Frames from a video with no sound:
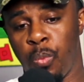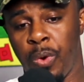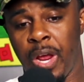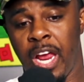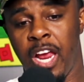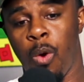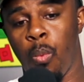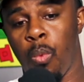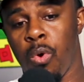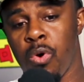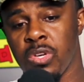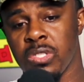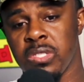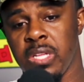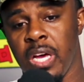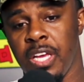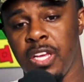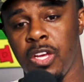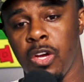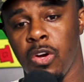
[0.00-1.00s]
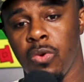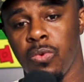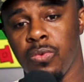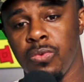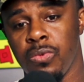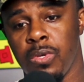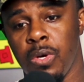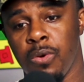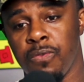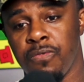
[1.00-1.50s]
hearing words like "yo,"
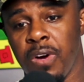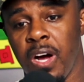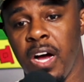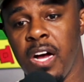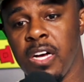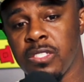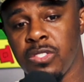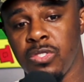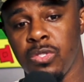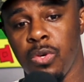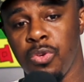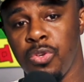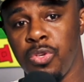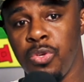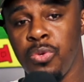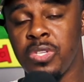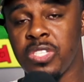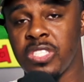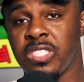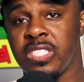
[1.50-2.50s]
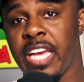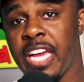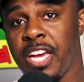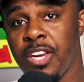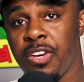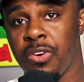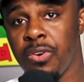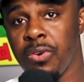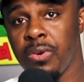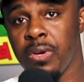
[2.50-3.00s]
for us, you know, you the
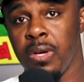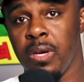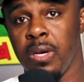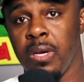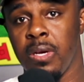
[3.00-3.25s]
standard.